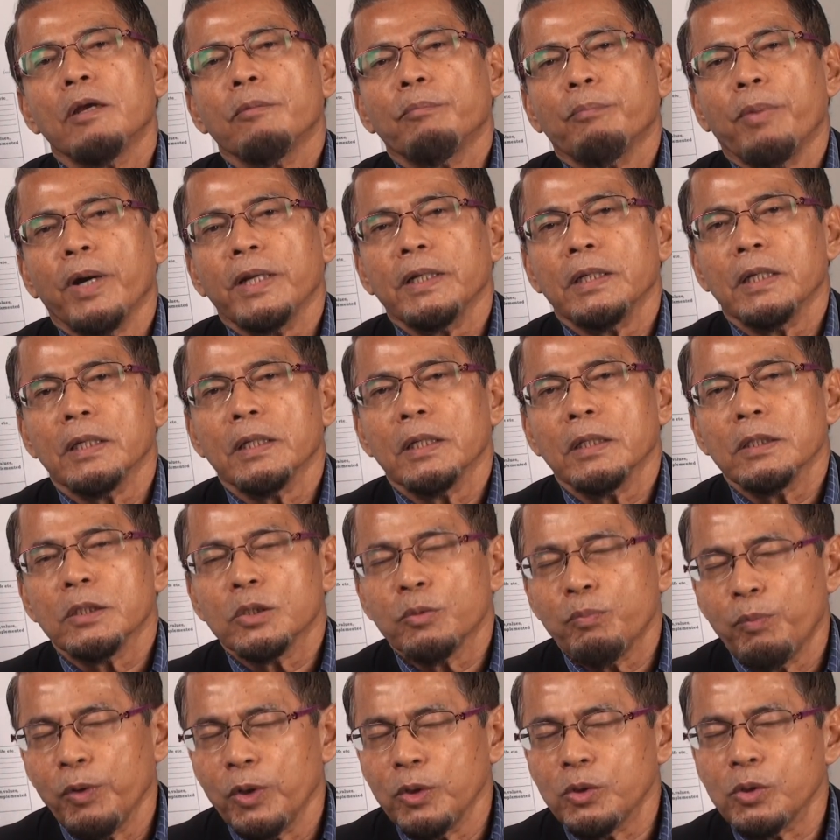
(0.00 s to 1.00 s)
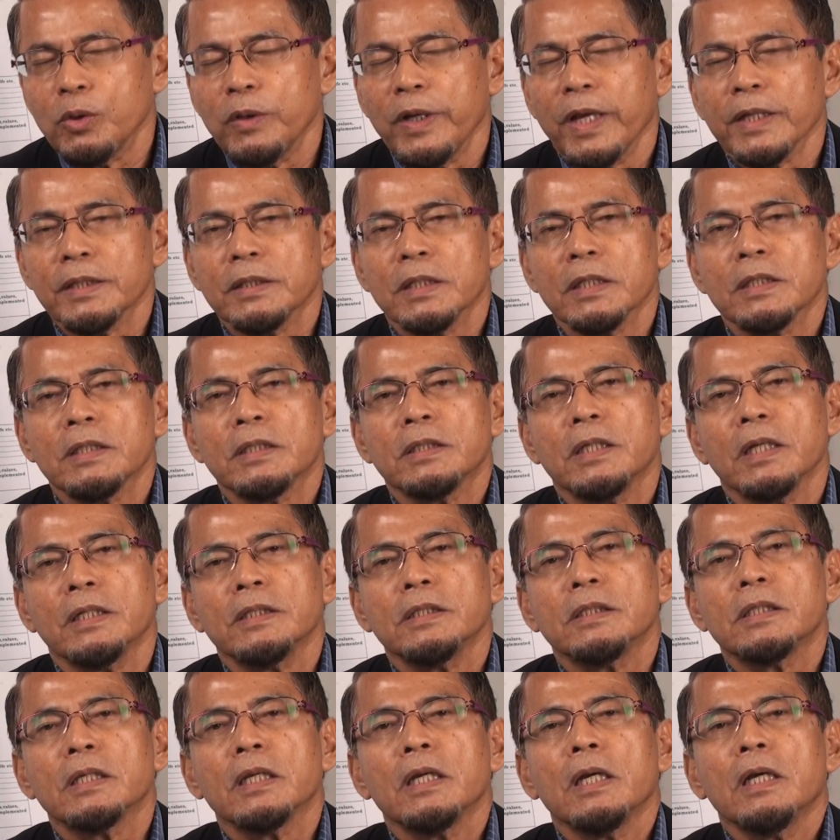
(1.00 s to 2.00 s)
but the spiritual
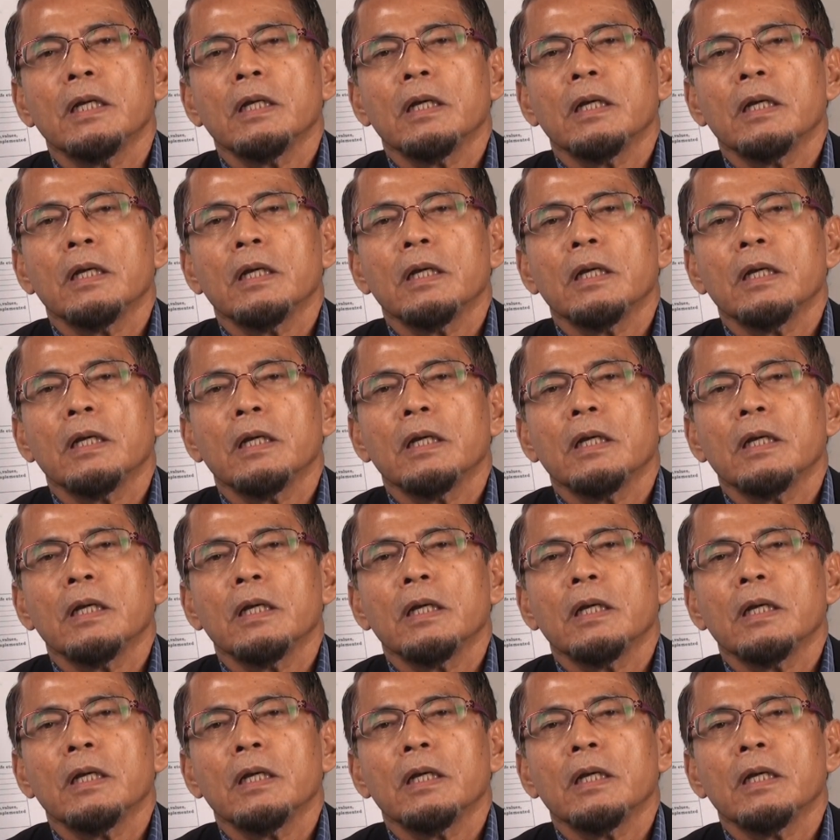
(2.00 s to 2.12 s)
existence,